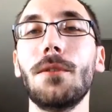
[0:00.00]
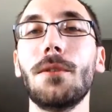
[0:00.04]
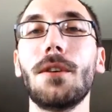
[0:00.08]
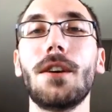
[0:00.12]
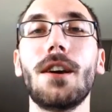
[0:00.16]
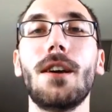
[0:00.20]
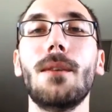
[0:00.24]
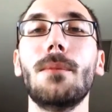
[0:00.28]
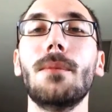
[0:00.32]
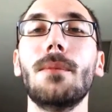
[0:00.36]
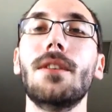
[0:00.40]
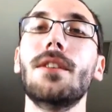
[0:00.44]
he would
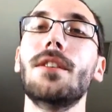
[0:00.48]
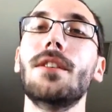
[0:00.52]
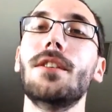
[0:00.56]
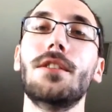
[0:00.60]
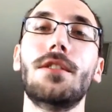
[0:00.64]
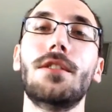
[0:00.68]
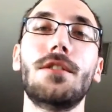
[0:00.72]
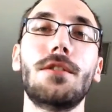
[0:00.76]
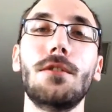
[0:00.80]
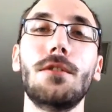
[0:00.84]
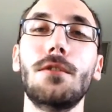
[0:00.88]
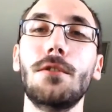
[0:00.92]
come in
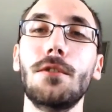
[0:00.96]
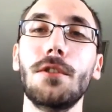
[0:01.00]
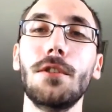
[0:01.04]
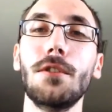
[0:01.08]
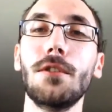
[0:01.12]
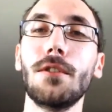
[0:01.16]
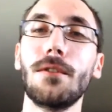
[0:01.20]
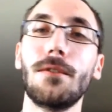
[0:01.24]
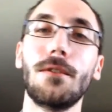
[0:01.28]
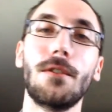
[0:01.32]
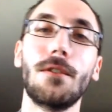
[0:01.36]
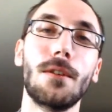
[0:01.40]
a school
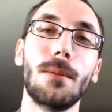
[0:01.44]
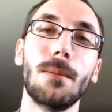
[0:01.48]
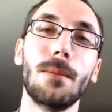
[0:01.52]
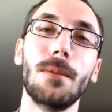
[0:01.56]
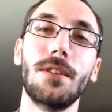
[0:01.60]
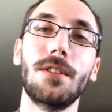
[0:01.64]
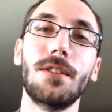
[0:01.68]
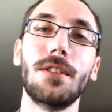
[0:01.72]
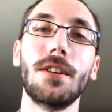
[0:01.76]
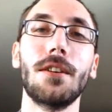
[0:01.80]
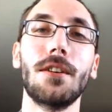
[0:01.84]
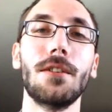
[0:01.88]
uniform
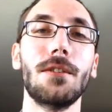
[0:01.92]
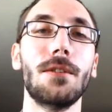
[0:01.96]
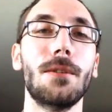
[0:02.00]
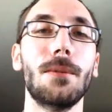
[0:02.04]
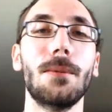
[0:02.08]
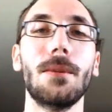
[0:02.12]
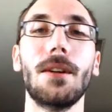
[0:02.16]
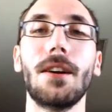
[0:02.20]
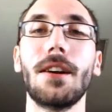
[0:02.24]
and sell to him.